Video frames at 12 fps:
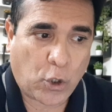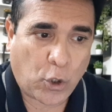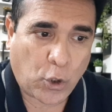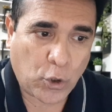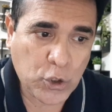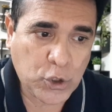
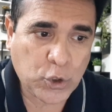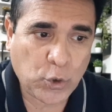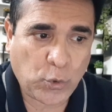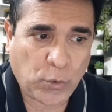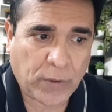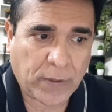
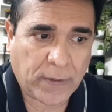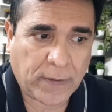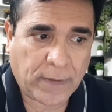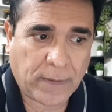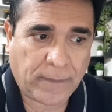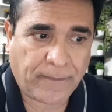also,
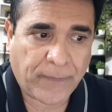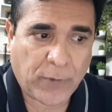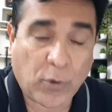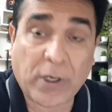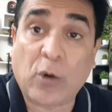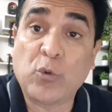
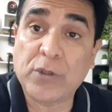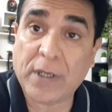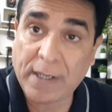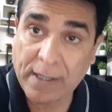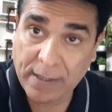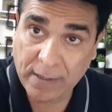or Rahu
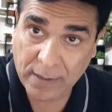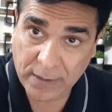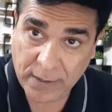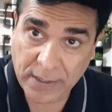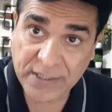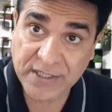
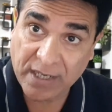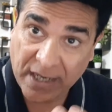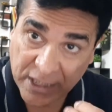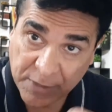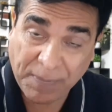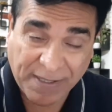is
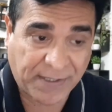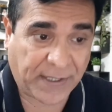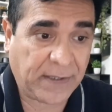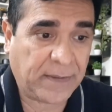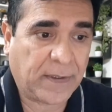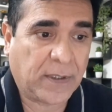
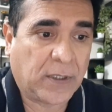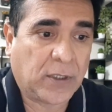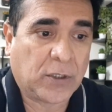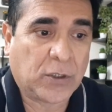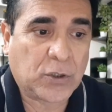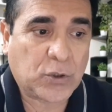aspecting,
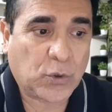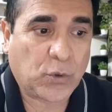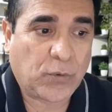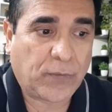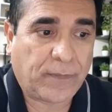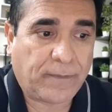
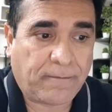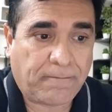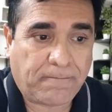so